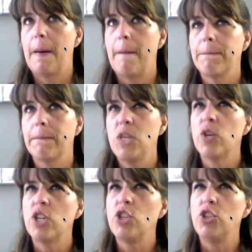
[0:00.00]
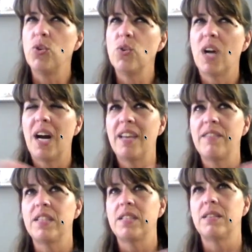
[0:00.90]
You can do kind of
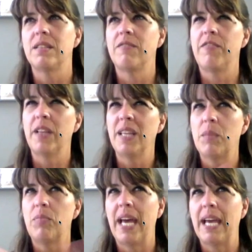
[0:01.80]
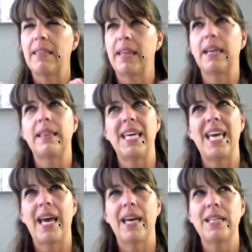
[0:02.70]
the fill in the blank thing at the
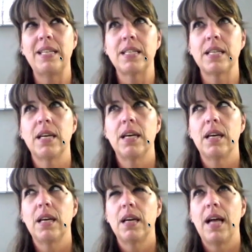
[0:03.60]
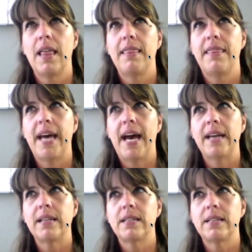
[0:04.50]
end. That
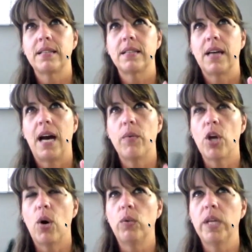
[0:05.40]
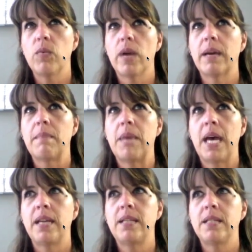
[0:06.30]
I would only
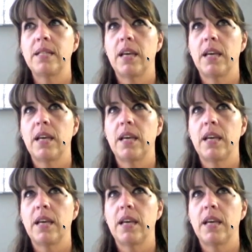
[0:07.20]
recommend if the